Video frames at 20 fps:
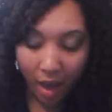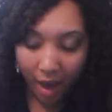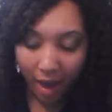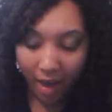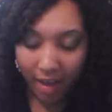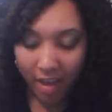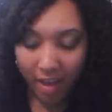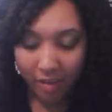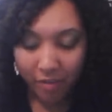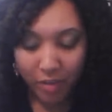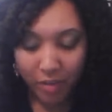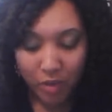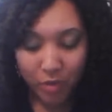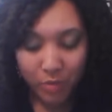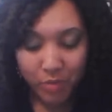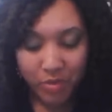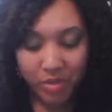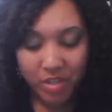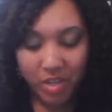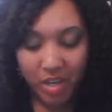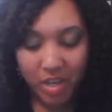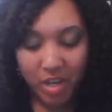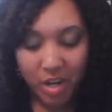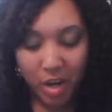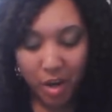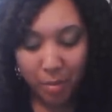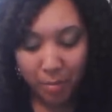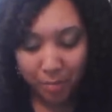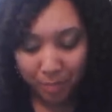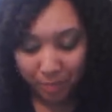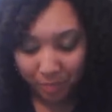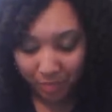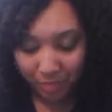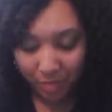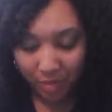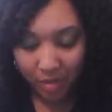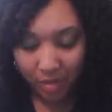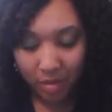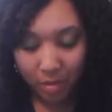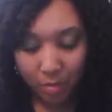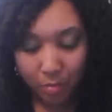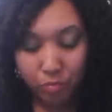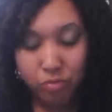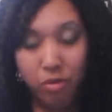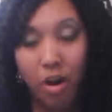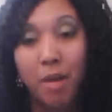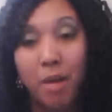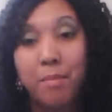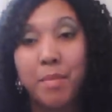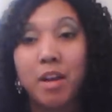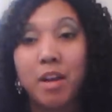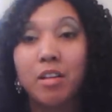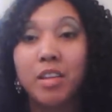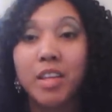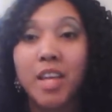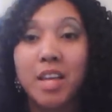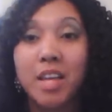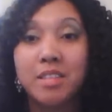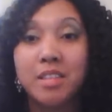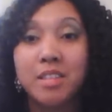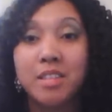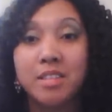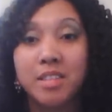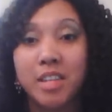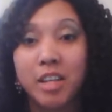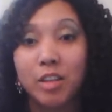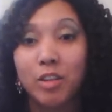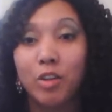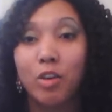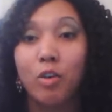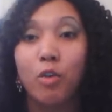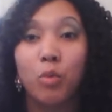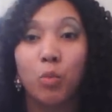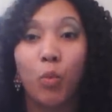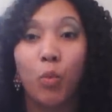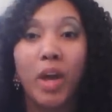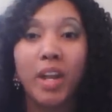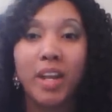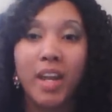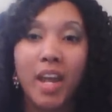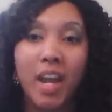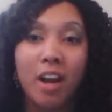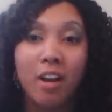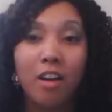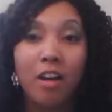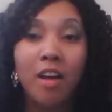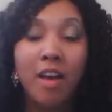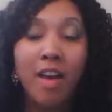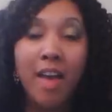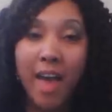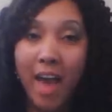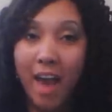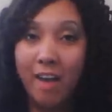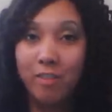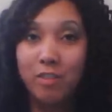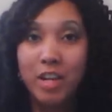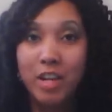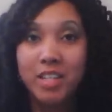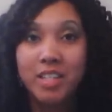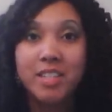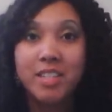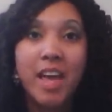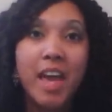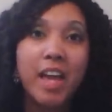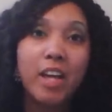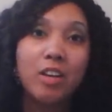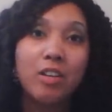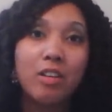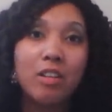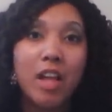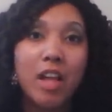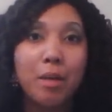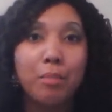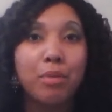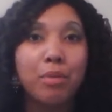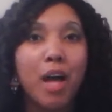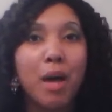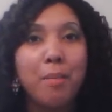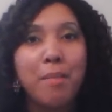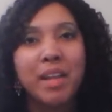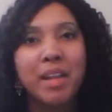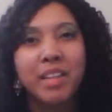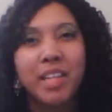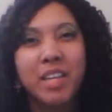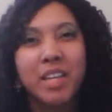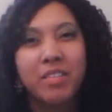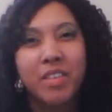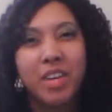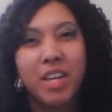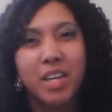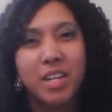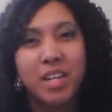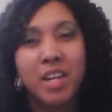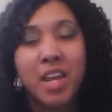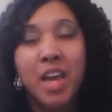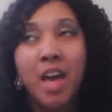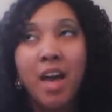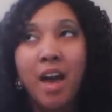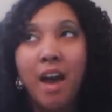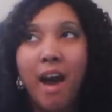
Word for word: I have used it um, primarily as a sealer on wet hair. After I detangle, I apply my leave-in.